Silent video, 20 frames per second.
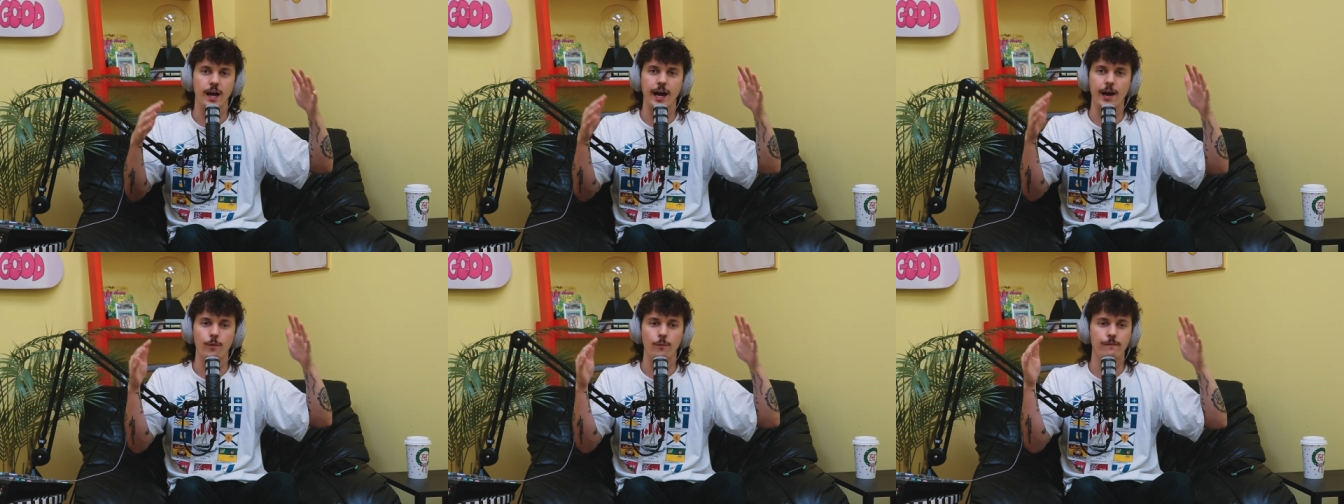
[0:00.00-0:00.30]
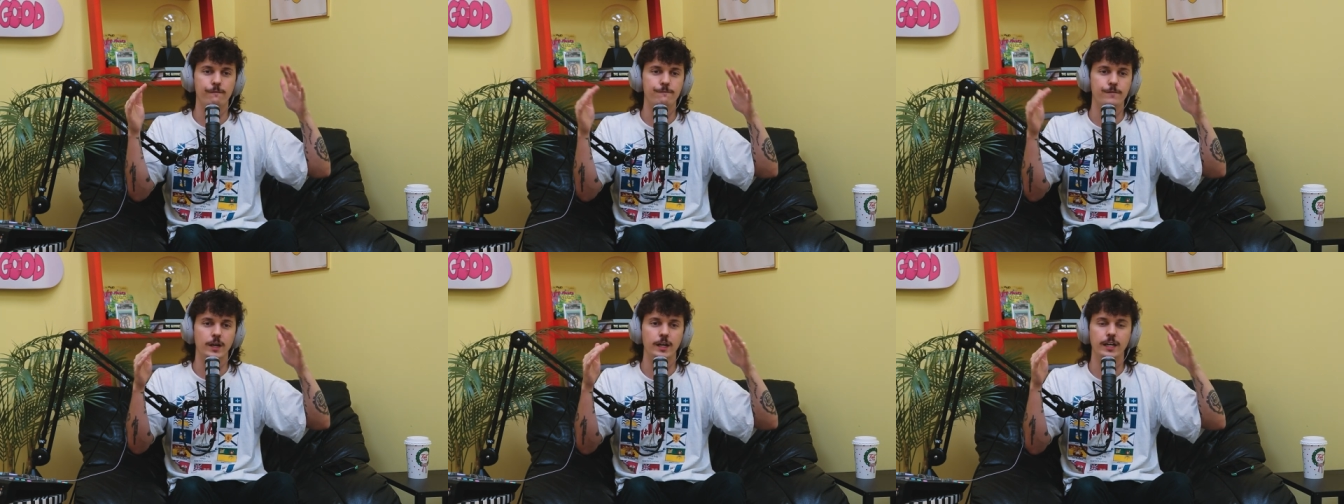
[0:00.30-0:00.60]
I
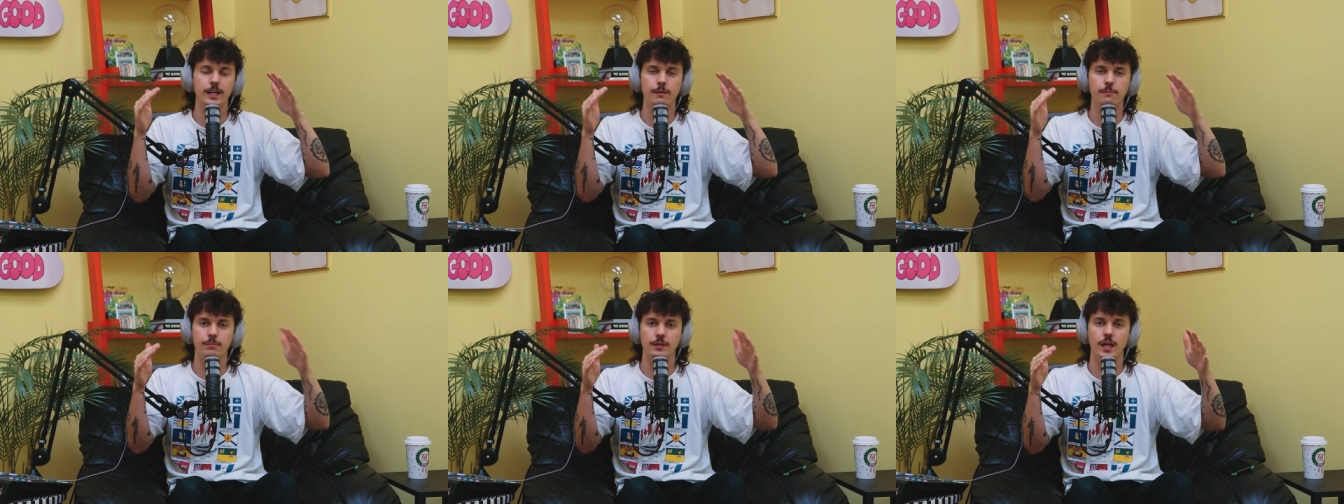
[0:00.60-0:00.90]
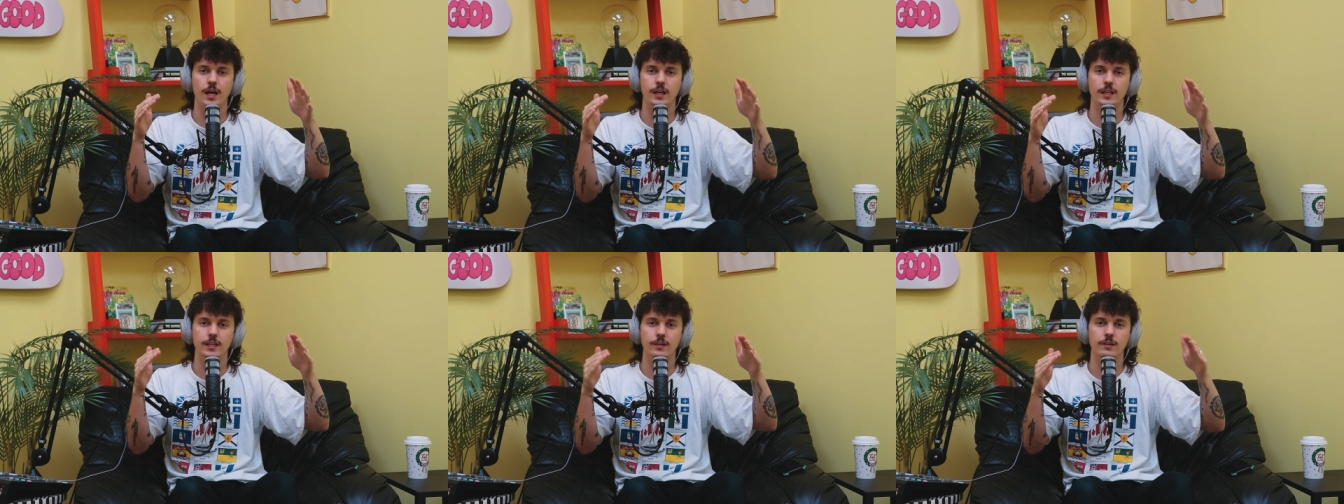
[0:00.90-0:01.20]
will fucking
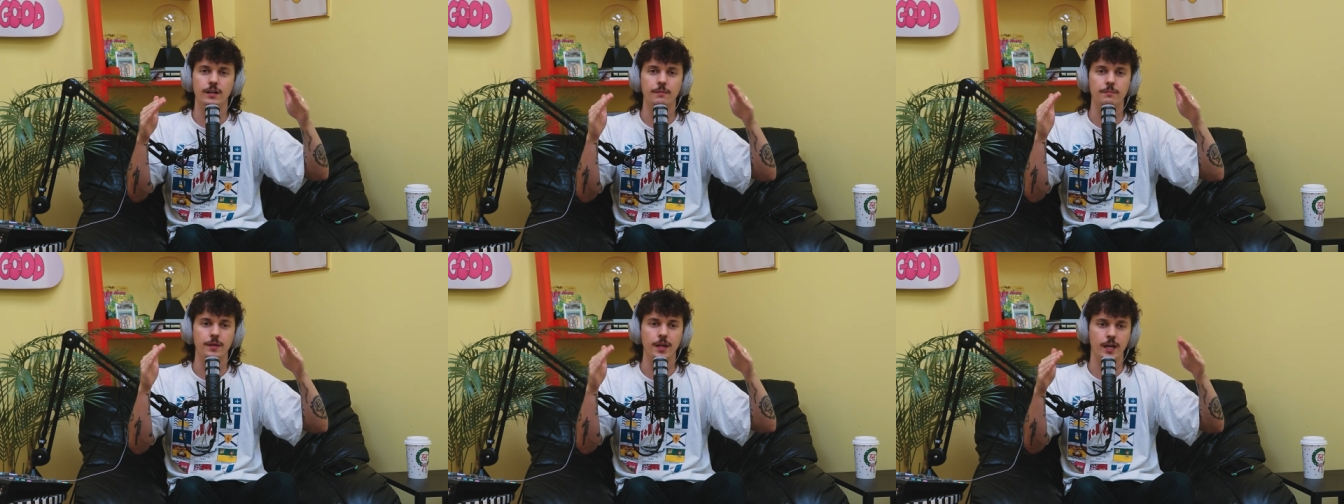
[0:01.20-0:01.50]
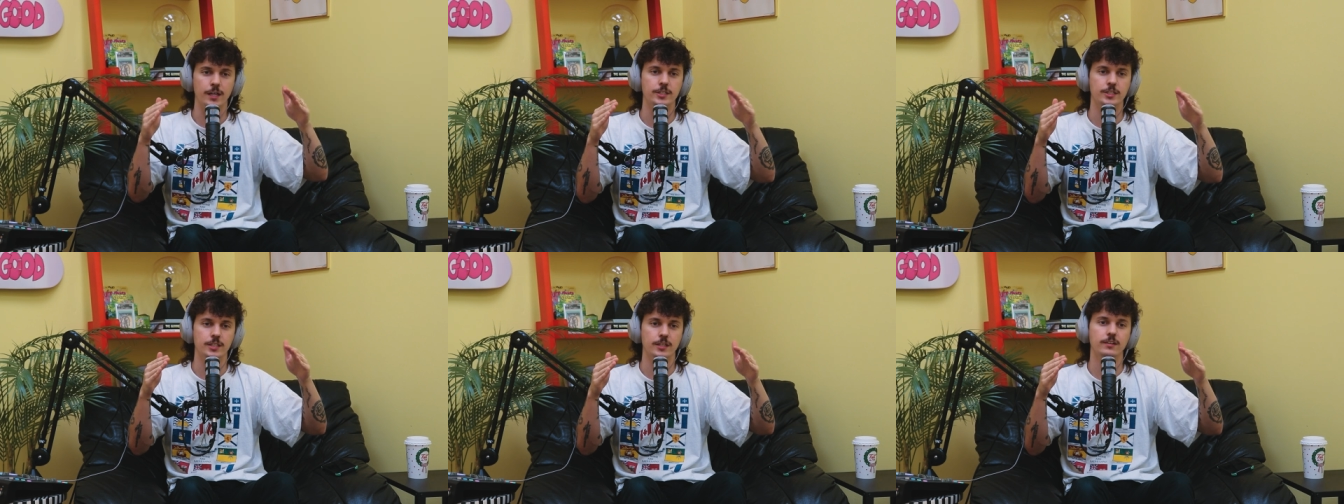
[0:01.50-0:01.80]
block you, and I'm
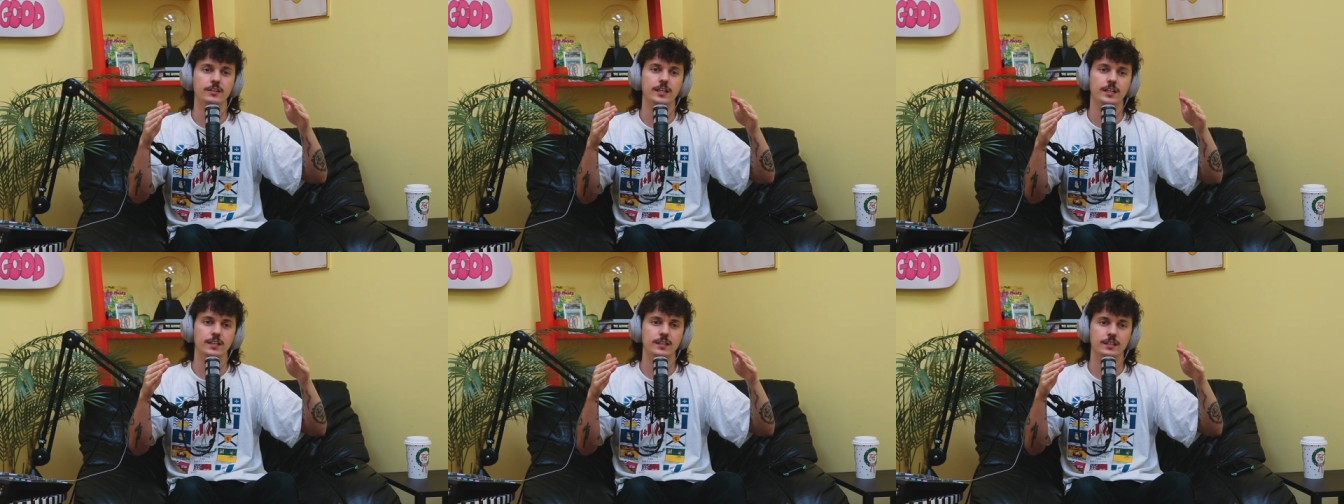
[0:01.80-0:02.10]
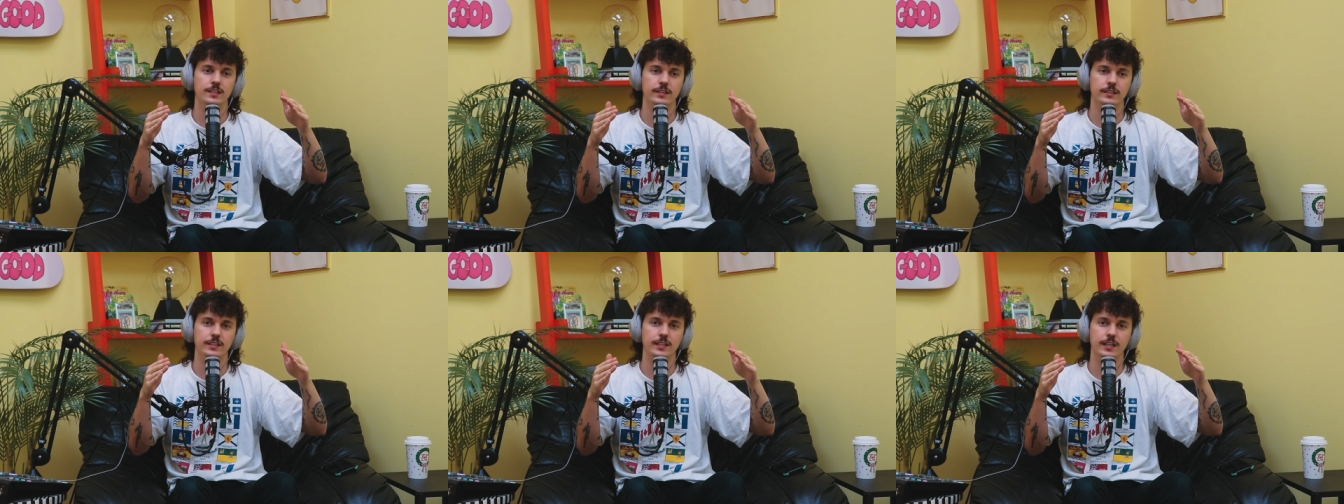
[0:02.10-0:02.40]
not
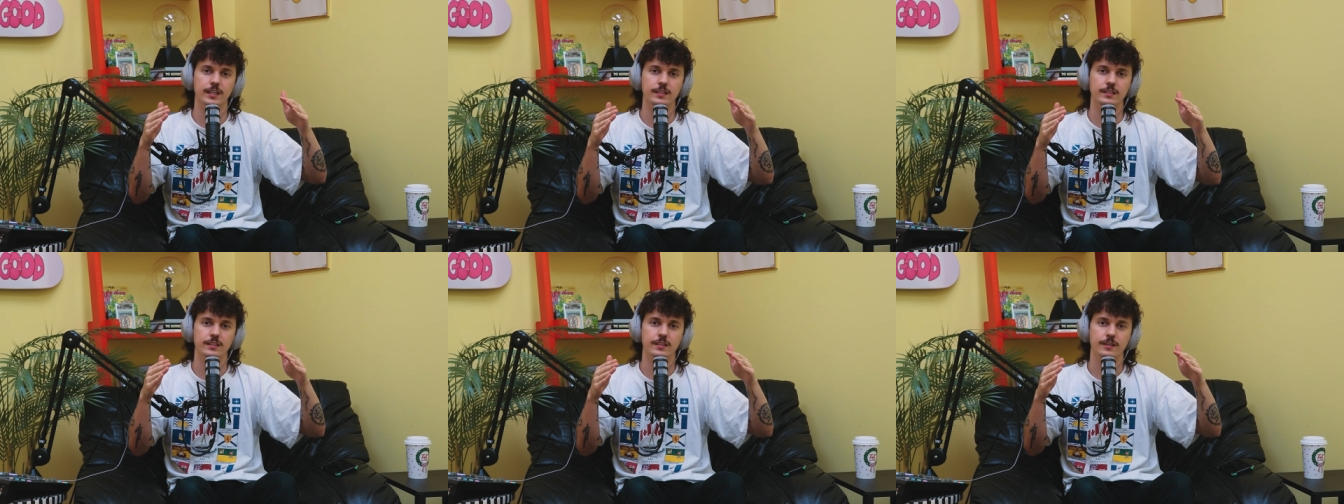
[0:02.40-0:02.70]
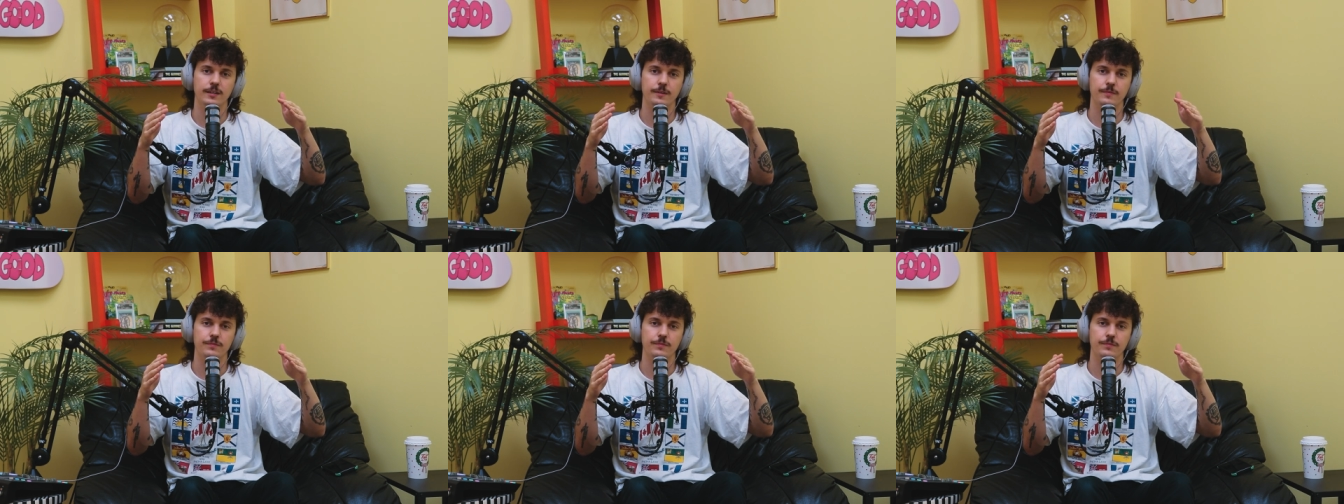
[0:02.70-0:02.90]
joking, okay?